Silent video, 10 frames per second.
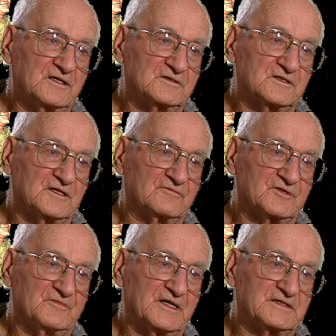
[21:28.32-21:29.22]
until I was
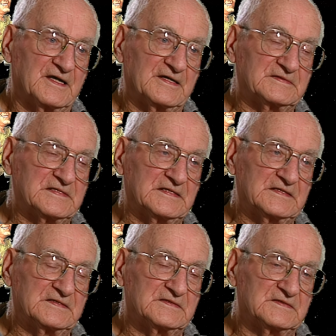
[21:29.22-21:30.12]
about
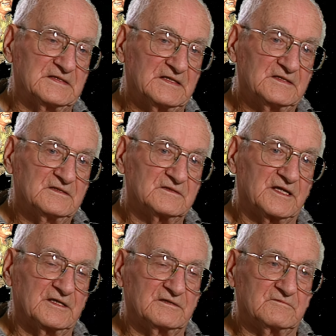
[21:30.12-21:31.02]
19, and
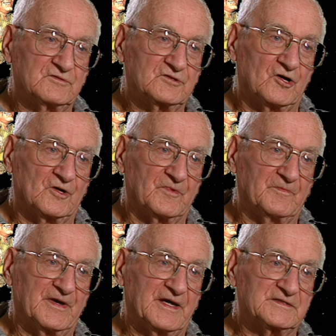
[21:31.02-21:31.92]
they called me
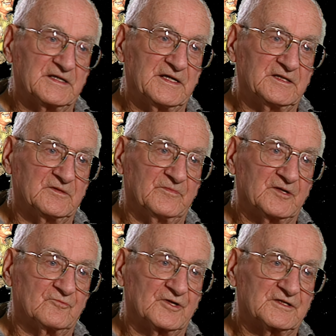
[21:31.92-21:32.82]
back. They needed
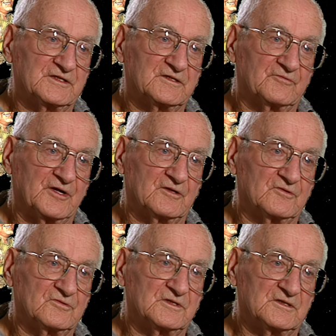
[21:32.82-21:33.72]
men working in the
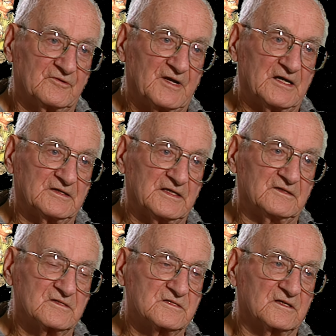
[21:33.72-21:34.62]
railroad, in the
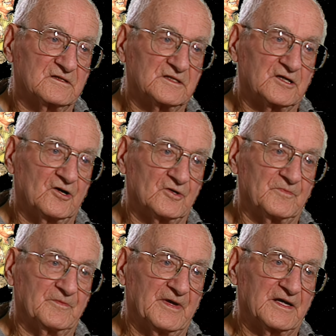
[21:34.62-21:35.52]
roundhouse, and they called
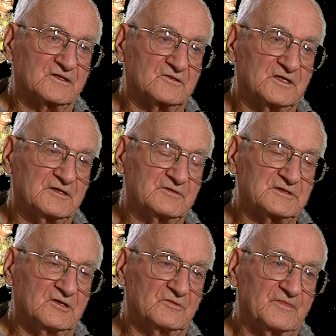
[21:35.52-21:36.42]
me back, so I was
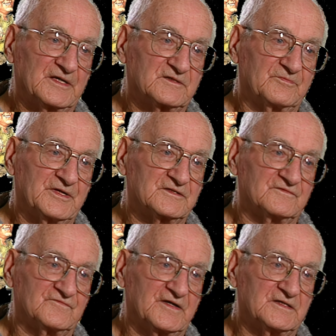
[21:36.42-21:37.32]
going back to
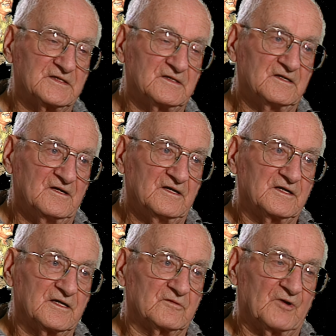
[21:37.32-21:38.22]
Pennsylvania.
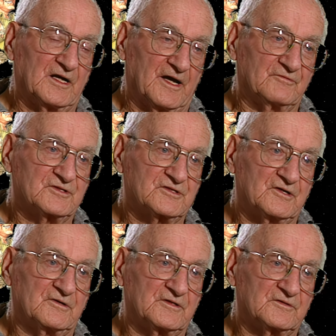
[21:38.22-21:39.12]
And while I was
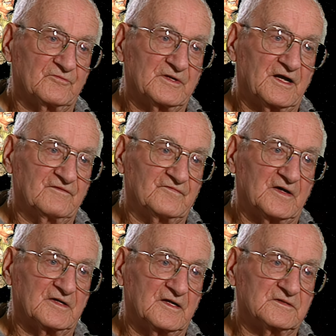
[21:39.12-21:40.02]
there is when I
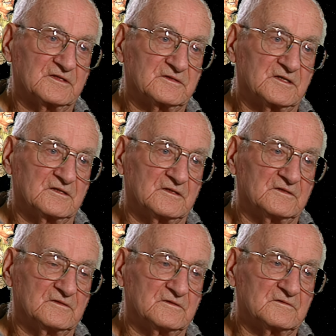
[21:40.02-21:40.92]
found out
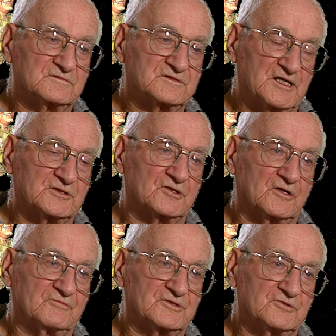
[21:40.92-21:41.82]
that
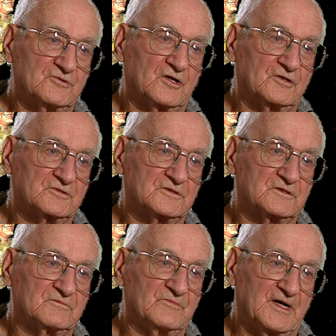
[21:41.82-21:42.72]
Centaur was no
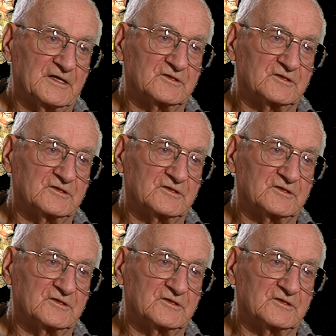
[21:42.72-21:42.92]
longer buying